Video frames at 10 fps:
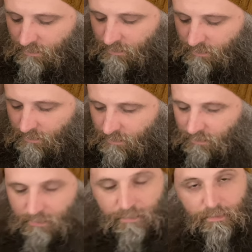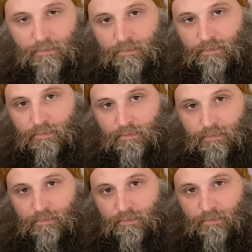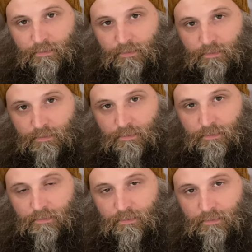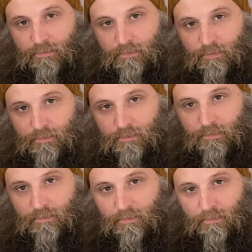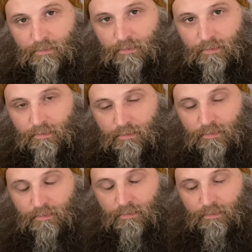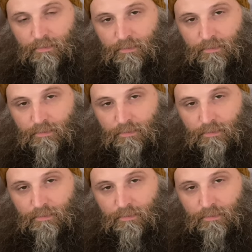(not speaking)